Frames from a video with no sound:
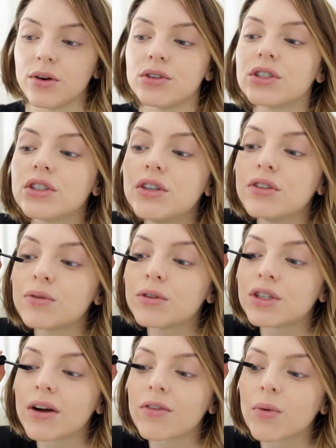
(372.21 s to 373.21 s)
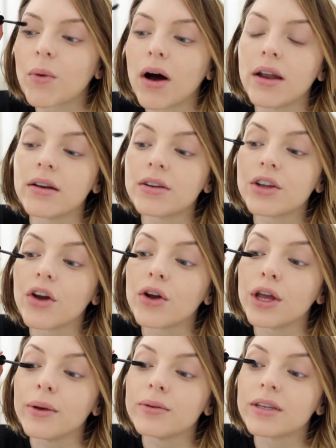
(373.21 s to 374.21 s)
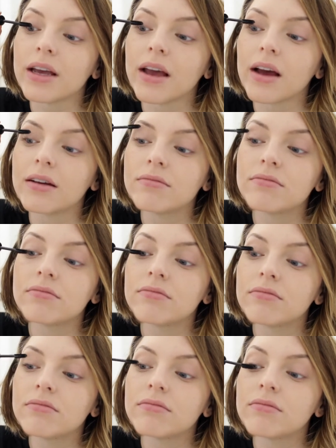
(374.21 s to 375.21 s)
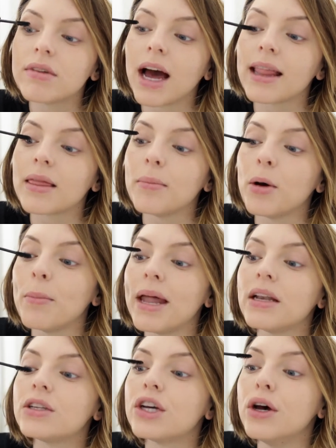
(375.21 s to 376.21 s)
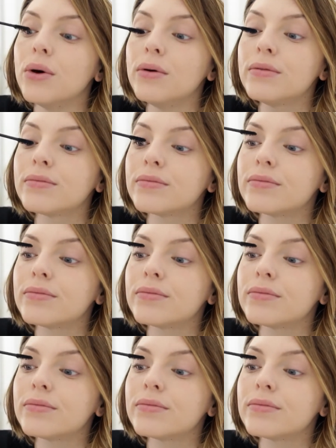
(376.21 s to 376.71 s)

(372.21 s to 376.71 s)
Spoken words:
so just use whichever one you're using at the momento.